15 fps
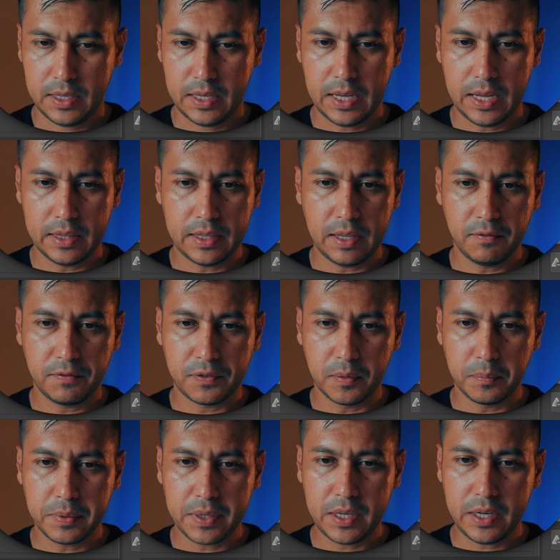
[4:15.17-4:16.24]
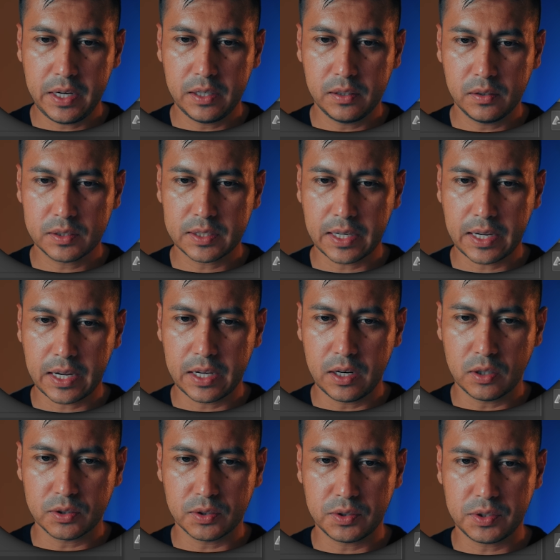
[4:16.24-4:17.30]
And then from here, it looks like you can
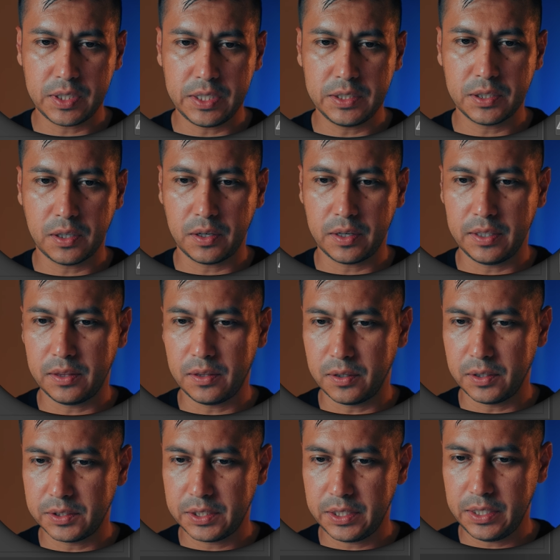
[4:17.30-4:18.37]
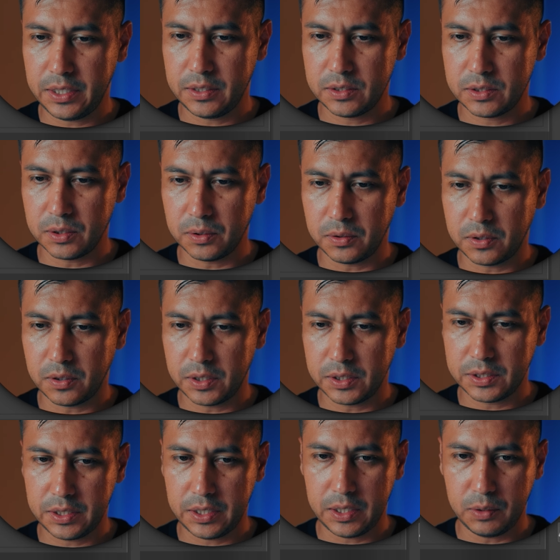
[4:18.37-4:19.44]
also see target 13. So
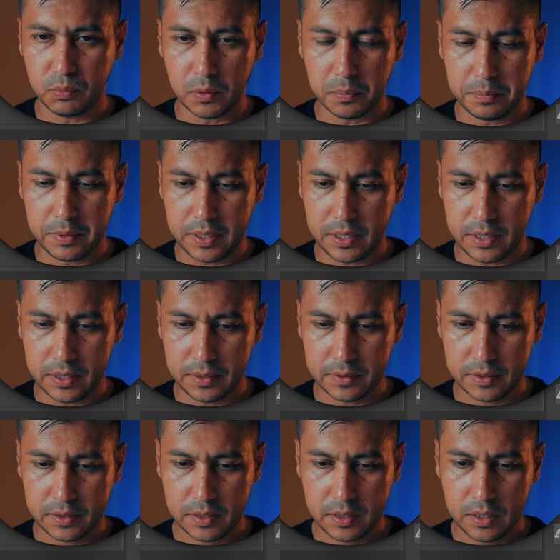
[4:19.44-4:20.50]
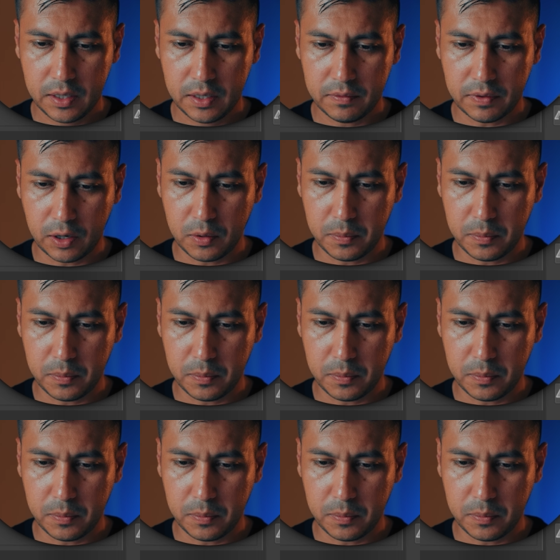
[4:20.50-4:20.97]
13 will be, if I go